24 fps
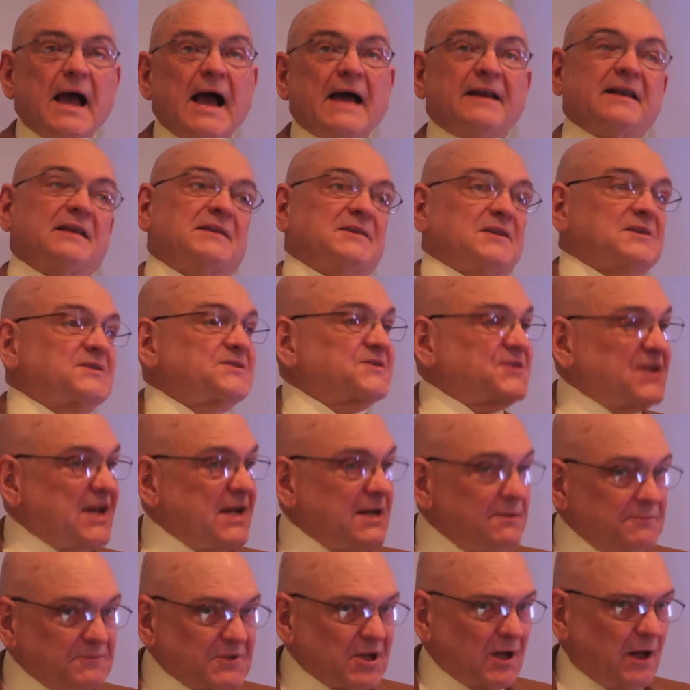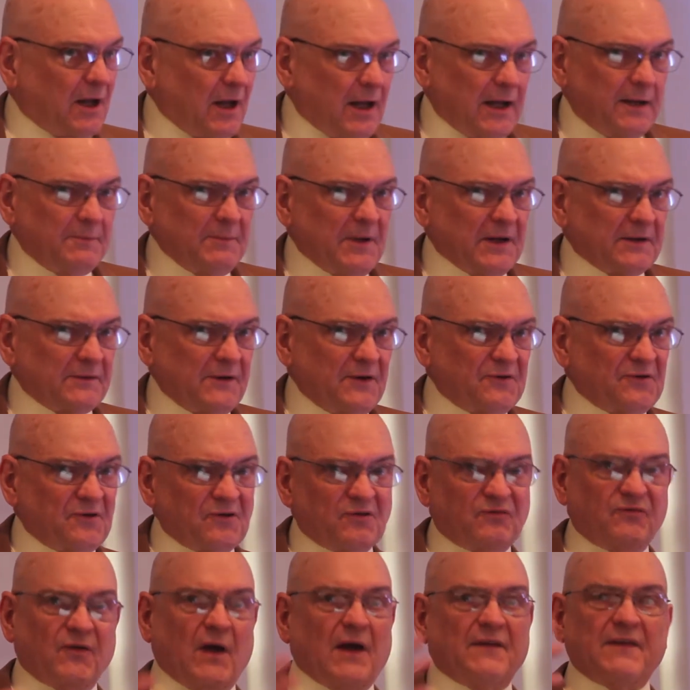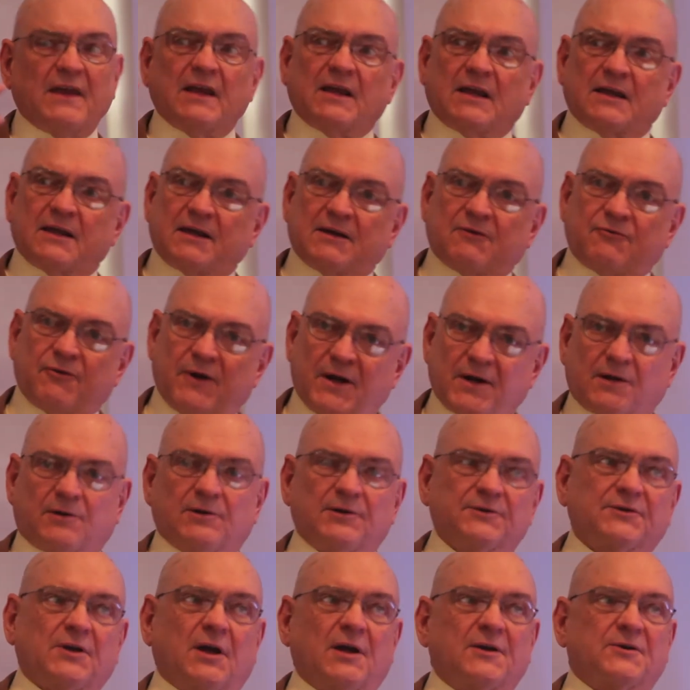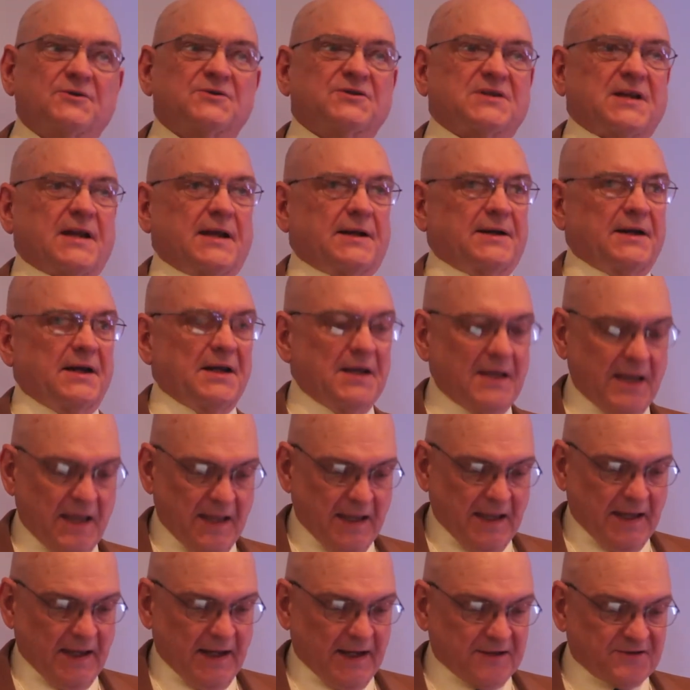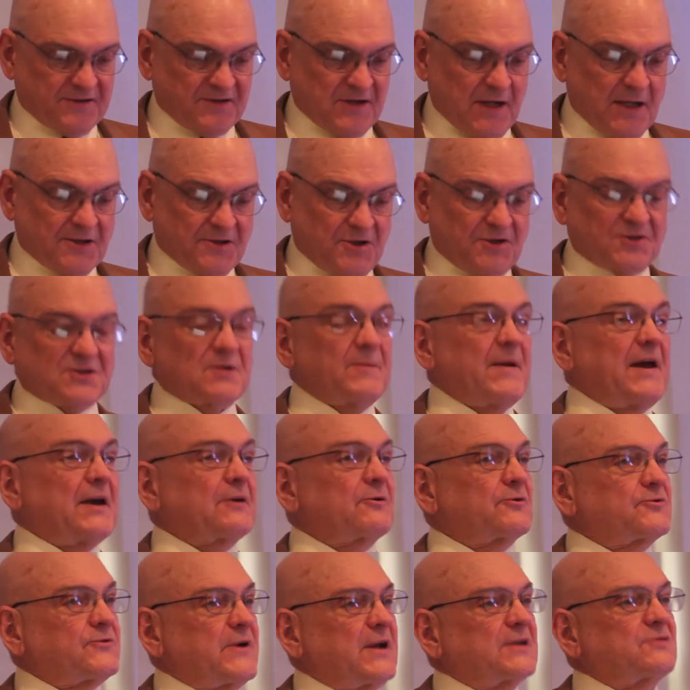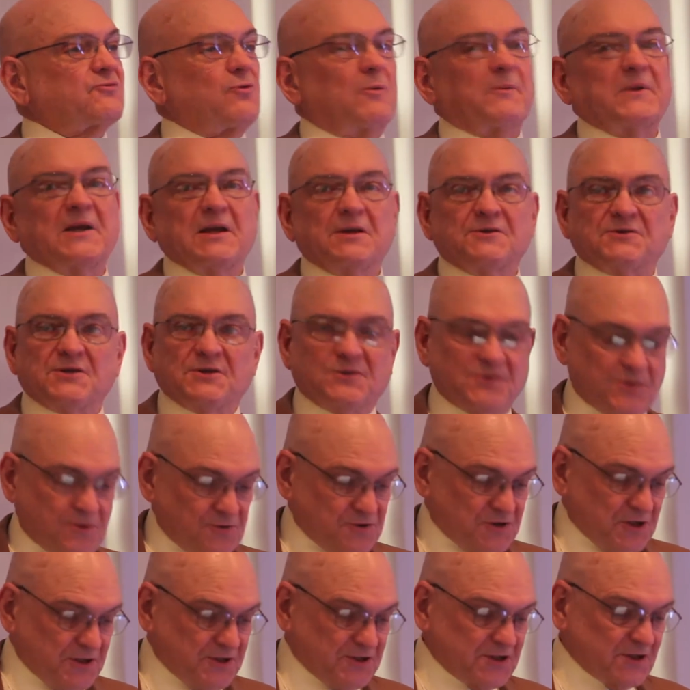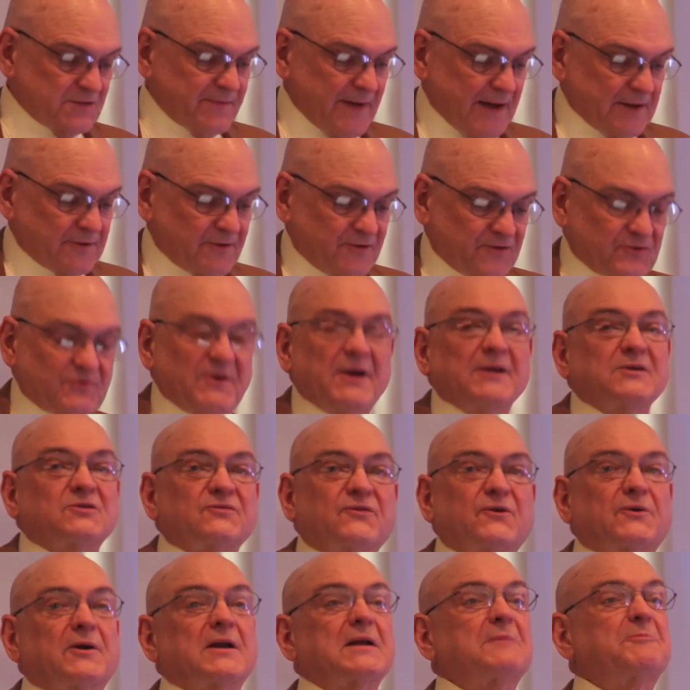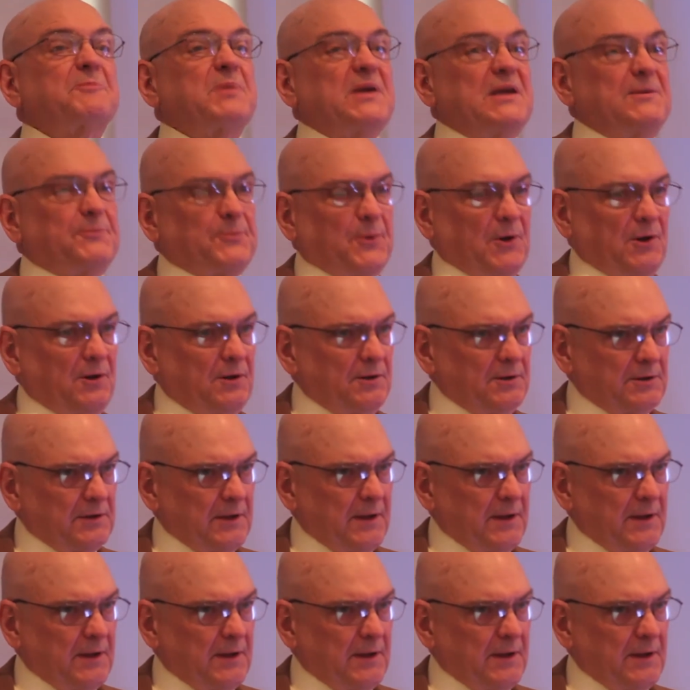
And at the same time, and this is, I think, critical to understanding, it's not just a matter of transforming the institutions, it's a matter of transferring people